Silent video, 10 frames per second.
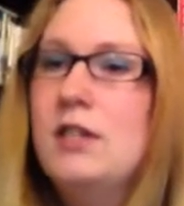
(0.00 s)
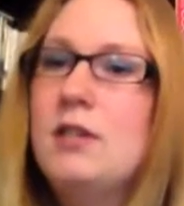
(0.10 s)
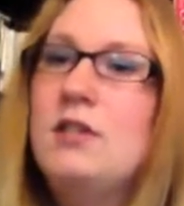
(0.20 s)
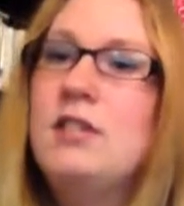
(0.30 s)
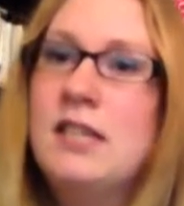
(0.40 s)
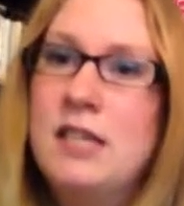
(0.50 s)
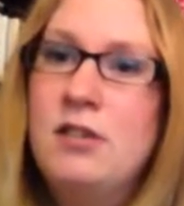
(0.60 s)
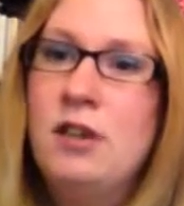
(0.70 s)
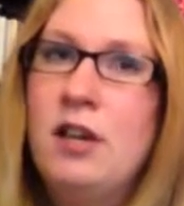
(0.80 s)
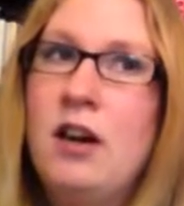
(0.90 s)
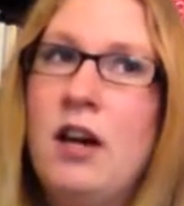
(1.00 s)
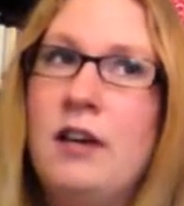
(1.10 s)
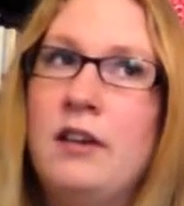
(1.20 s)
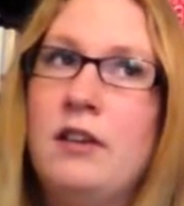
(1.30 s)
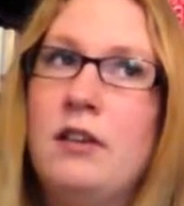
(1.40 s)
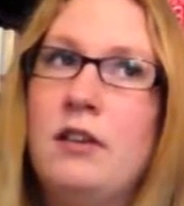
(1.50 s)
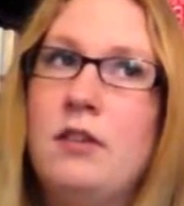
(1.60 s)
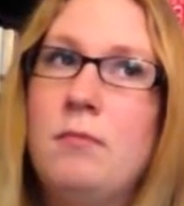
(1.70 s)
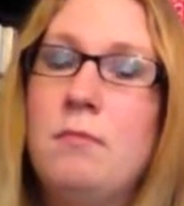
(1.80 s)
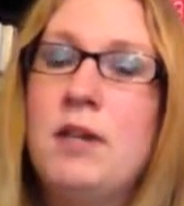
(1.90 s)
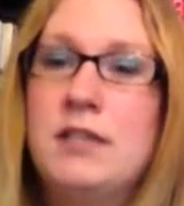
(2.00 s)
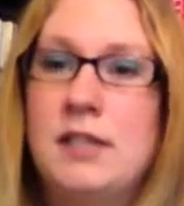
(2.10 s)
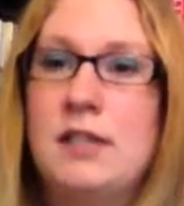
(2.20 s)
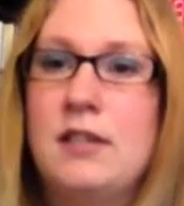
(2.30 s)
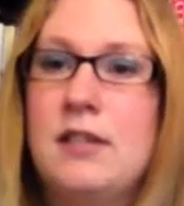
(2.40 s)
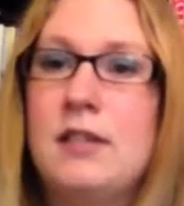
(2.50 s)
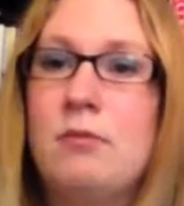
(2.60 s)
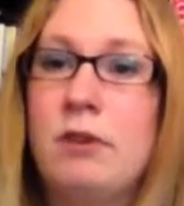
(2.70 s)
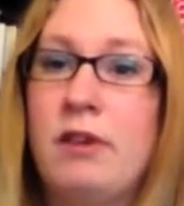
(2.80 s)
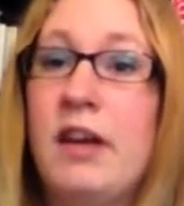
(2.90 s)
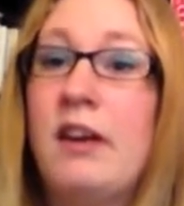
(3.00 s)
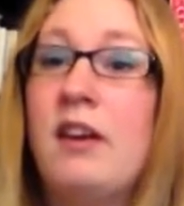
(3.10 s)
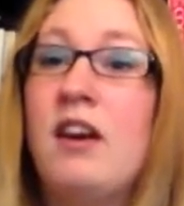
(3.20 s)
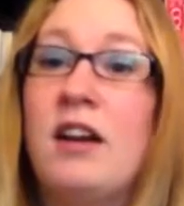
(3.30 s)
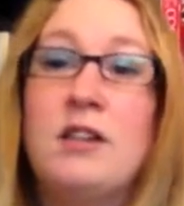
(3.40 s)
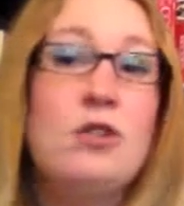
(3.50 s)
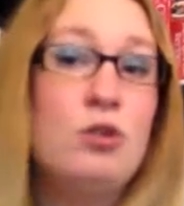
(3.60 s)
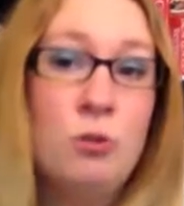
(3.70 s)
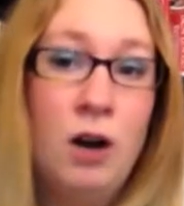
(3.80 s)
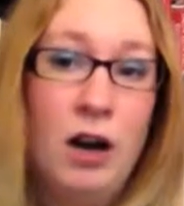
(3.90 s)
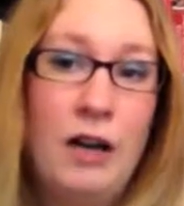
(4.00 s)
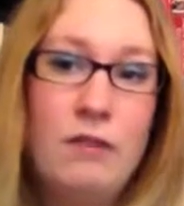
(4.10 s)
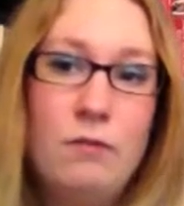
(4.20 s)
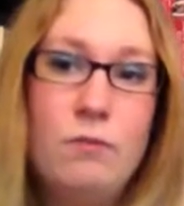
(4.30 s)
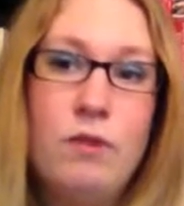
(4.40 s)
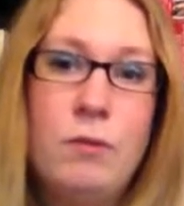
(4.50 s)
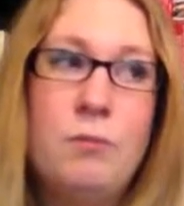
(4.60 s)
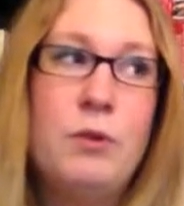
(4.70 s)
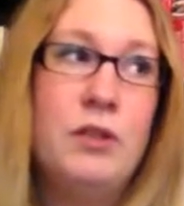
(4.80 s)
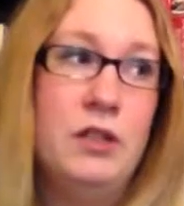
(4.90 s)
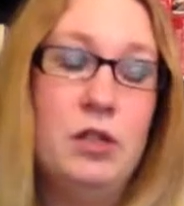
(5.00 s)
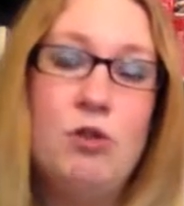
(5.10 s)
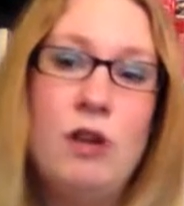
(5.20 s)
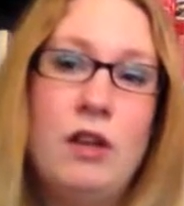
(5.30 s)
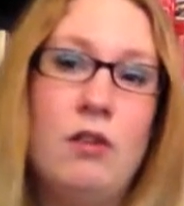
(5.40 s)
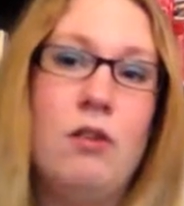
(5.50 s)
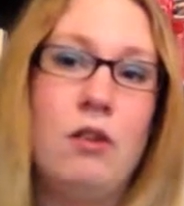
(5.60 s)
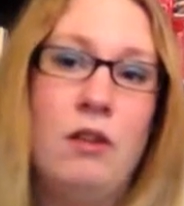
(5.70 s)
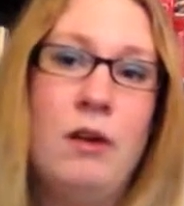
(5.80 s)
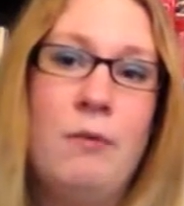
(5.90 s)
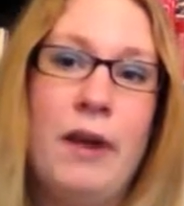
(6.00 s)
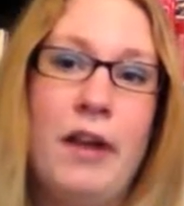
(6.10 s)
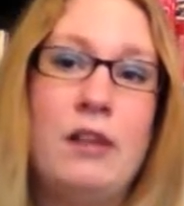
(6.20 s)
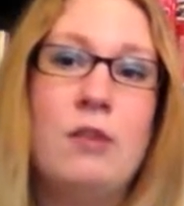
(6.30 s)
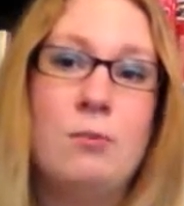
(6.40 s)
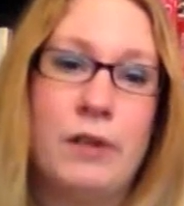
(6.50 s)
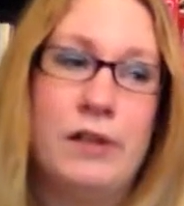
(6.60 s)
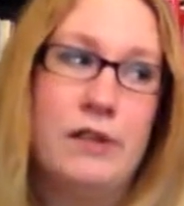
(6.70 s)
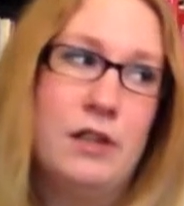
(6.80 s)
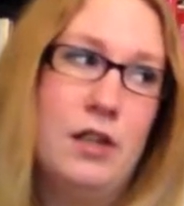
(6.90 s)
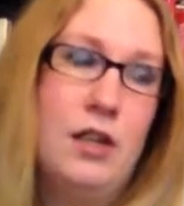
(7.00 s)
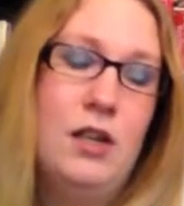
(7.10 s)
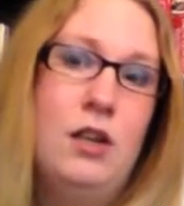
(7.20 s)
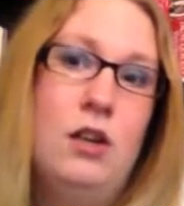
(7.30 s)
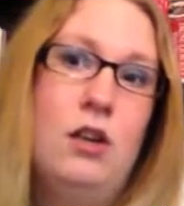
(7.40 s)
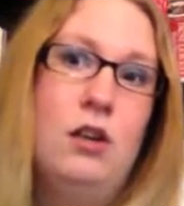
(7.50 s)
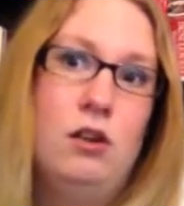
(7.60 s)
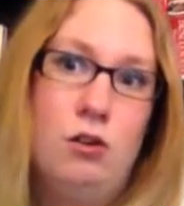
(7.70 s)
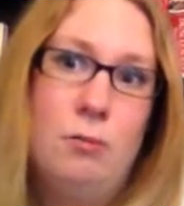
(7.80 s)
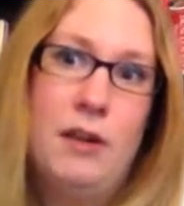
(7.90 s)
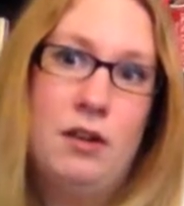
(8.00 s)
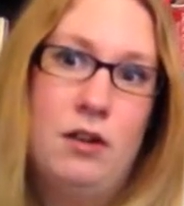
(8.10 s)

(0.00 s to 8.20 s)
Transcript: So the sensor had gotten melted because the rear end had gotten too hot from pulling the trailer all that way in the wind. Oh my God.